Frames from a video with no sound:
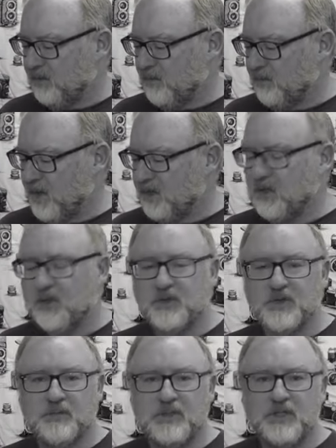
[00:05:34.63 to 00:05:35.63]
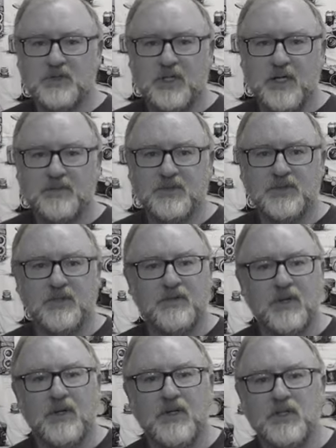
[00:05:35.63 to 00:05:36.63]
mementos from these trips. Those are
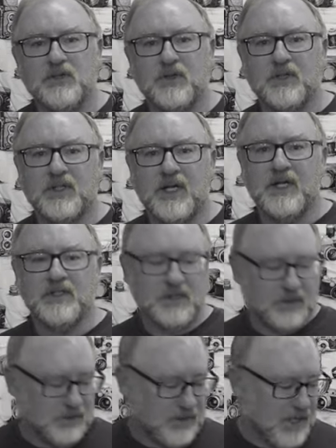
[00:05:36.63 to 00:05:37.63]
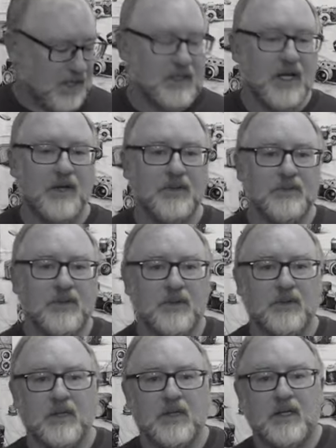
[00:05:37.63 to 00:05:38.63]
very useful things to look at down the
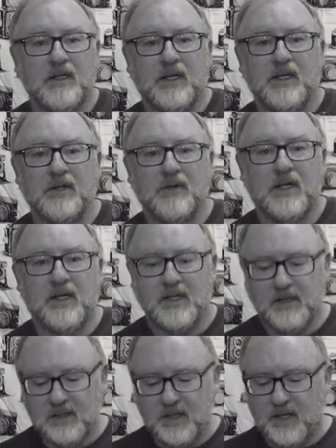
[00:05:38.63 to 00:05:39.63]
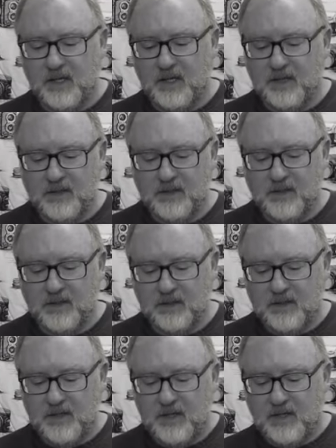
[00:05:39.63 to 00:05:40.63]
road later on, and
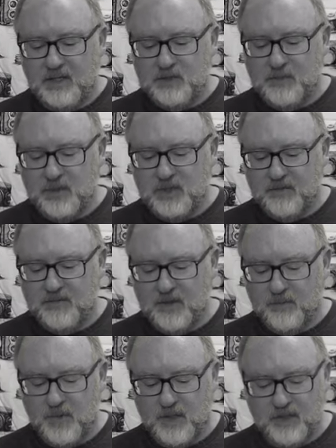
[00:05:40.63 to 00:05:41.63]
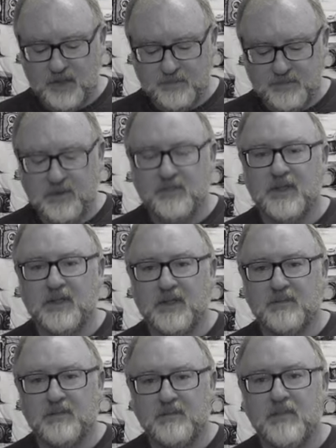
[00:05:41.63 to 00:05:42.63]
especially if I'm writing up something
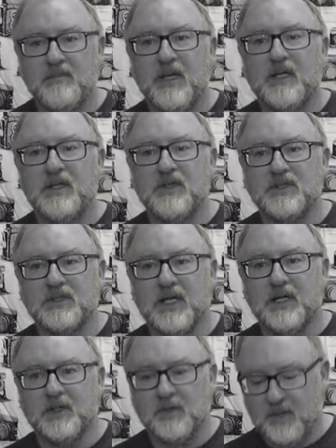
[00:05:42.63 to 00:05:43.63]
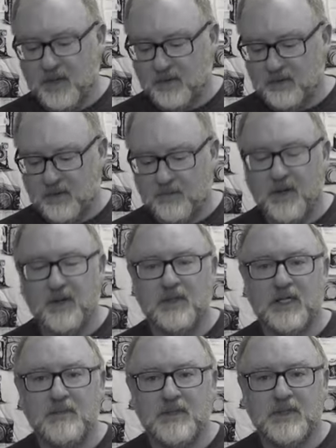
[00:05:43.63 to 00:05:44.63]
many years later about
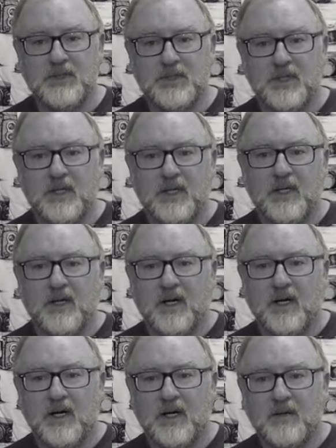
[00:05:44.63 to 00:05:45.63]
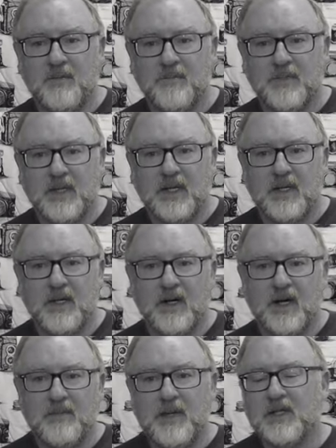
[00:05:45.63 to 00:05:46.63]
an image.
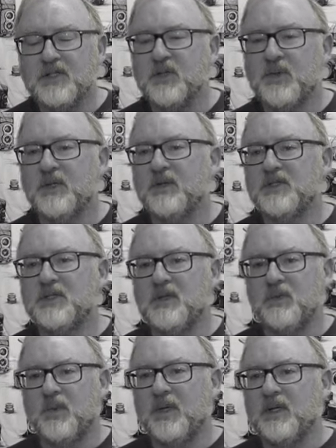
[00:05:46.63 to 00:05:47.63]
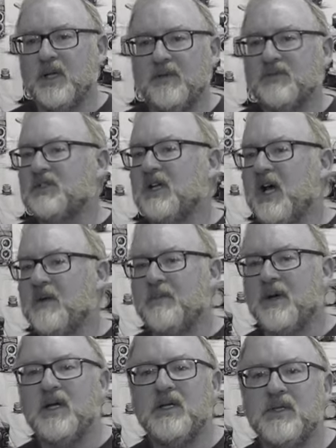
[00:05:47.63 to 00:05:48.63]
I'm not so interested in what f-stop
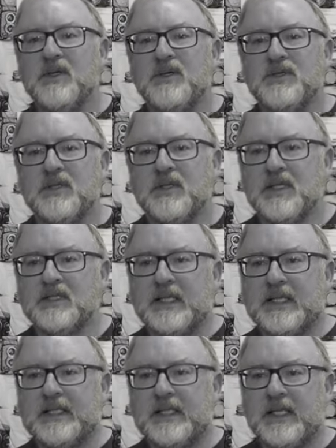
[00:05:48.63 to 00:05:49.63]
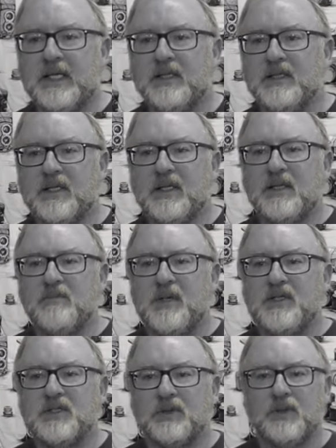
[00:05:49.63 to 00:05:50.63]
I use and things like that.
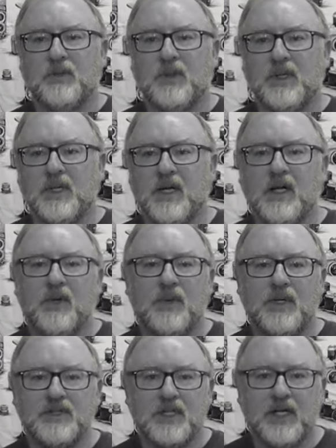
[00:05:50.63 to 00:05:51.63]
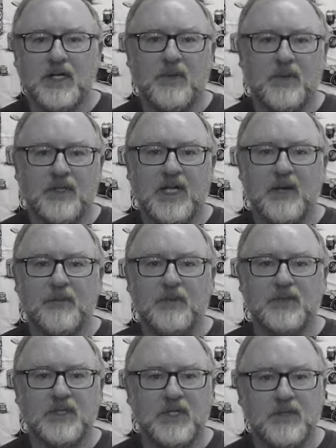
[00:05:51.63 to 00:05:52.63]
Basically, where the hell was I? What camera
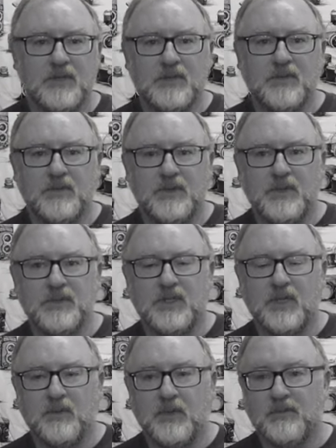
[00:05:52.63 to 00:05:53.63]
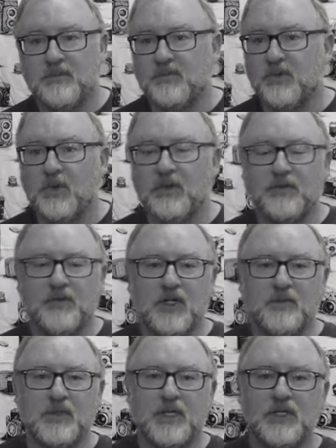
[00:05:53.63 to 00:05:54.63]
was I using? What roll of
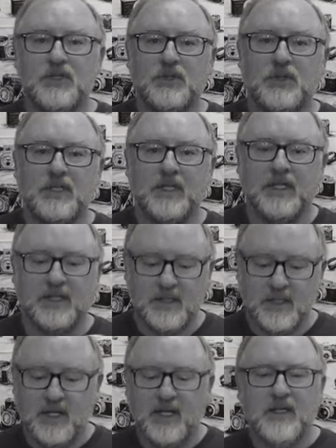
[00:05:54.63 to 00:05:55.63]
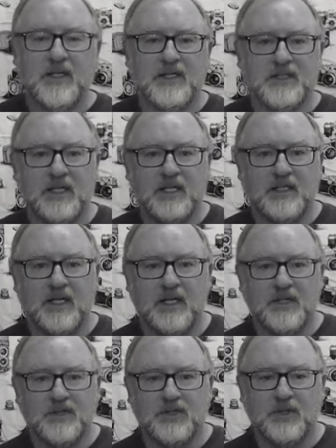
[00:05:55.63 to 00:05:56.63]
film did I shoot it on? Things like
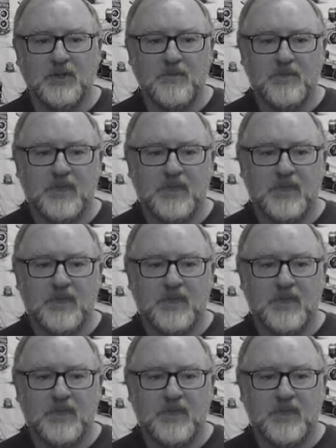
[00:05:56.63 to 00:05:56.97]
that. So